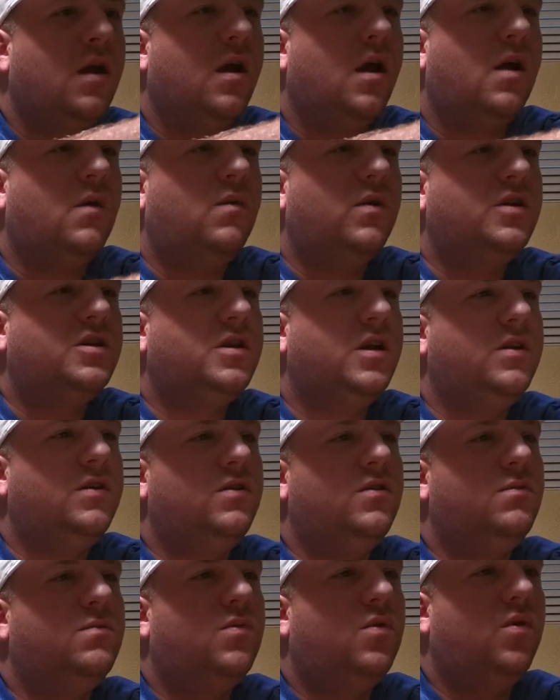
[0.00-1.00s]
I wish I
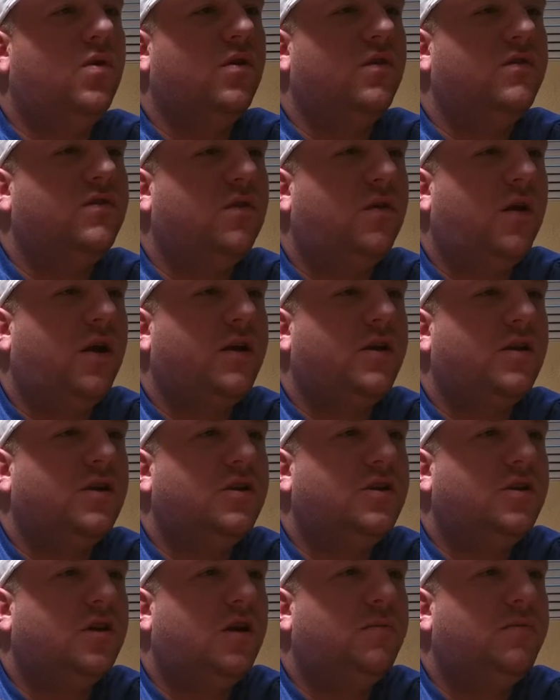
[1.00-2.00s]
knew more so I
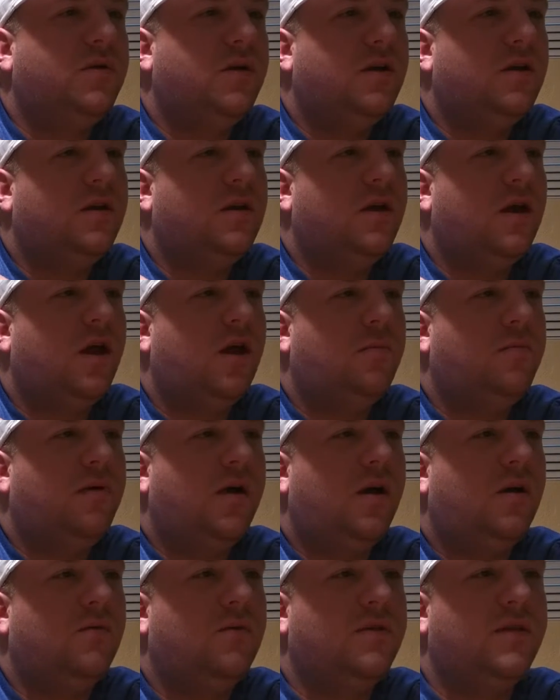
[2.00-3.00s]
could jump in and help
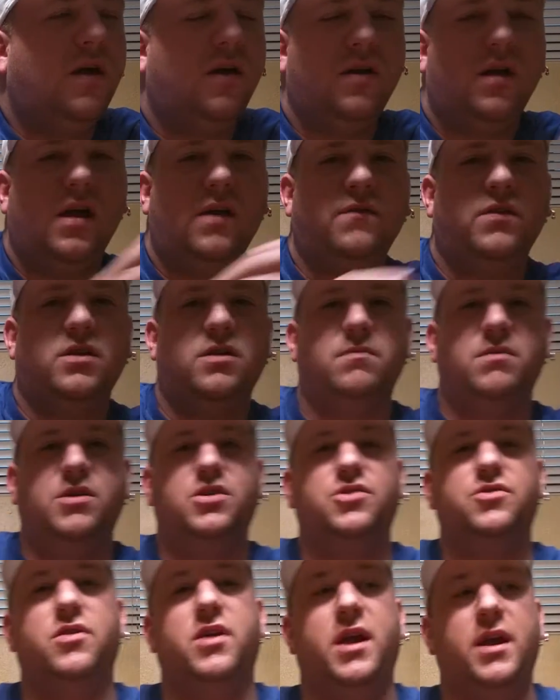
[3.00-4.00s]
out without having to be
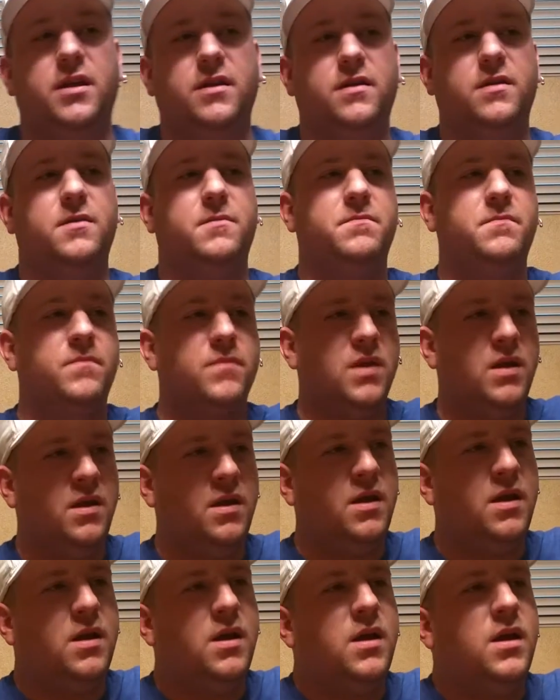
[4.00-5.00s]
trained.
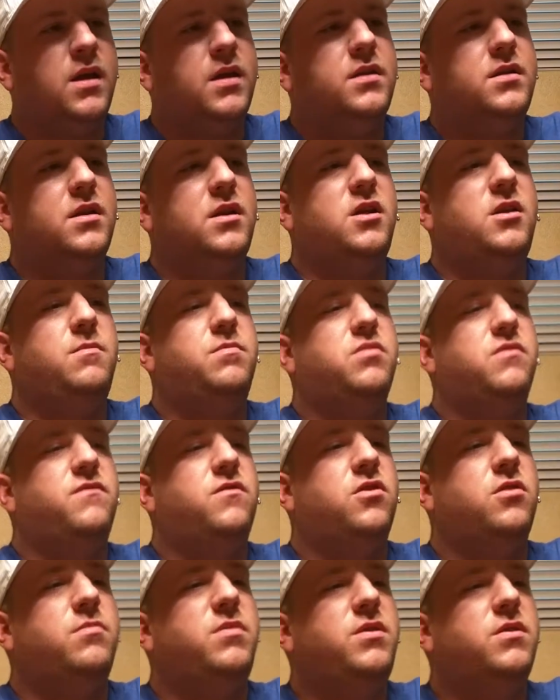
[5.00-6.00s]
Did any
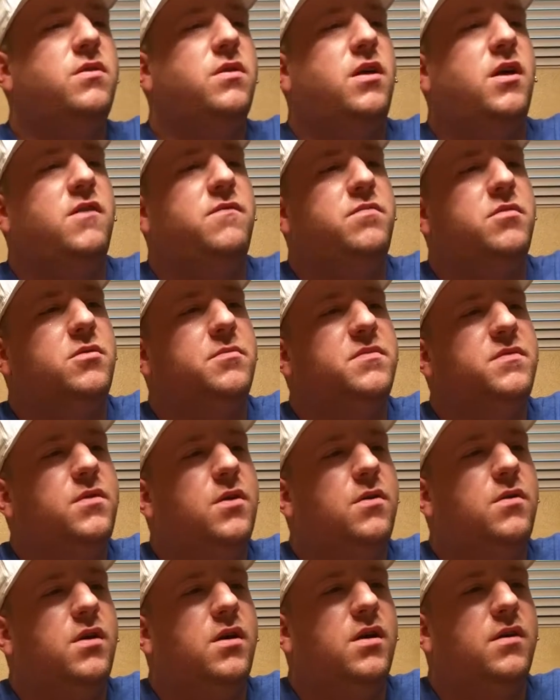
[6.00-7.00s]
proverbial light bulbs
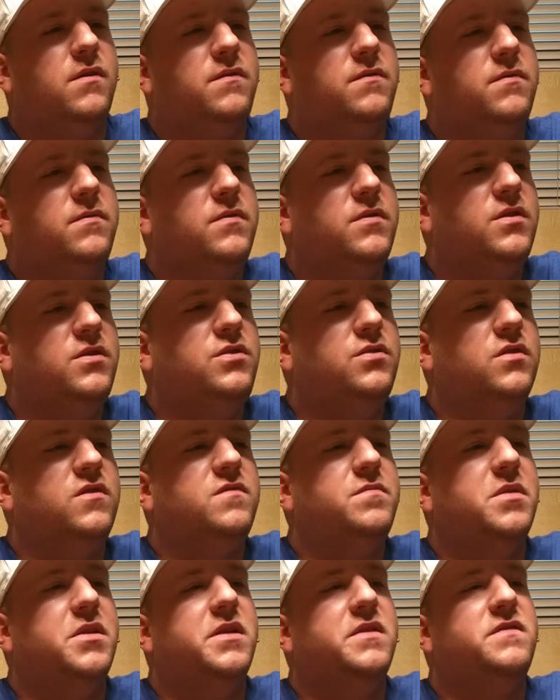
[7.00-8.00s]
go off? Did you
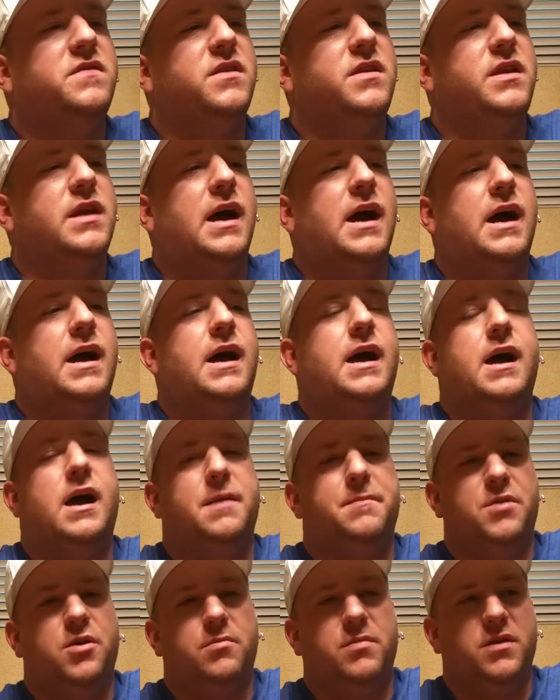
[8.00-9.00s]
experience any
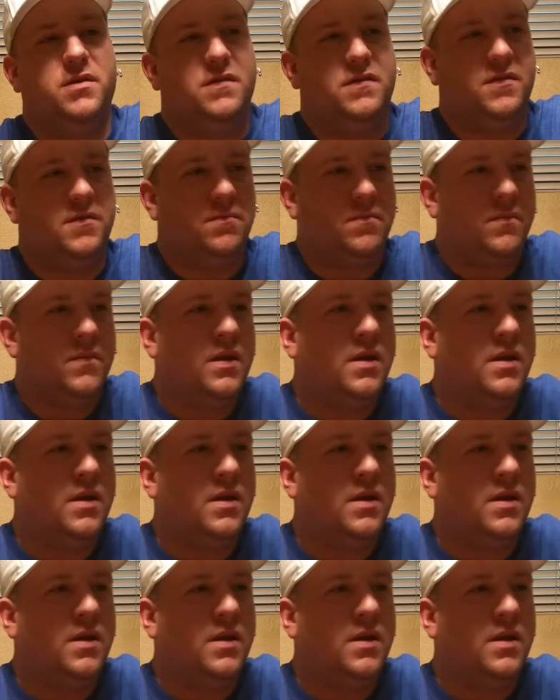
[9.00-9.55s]
aha moments?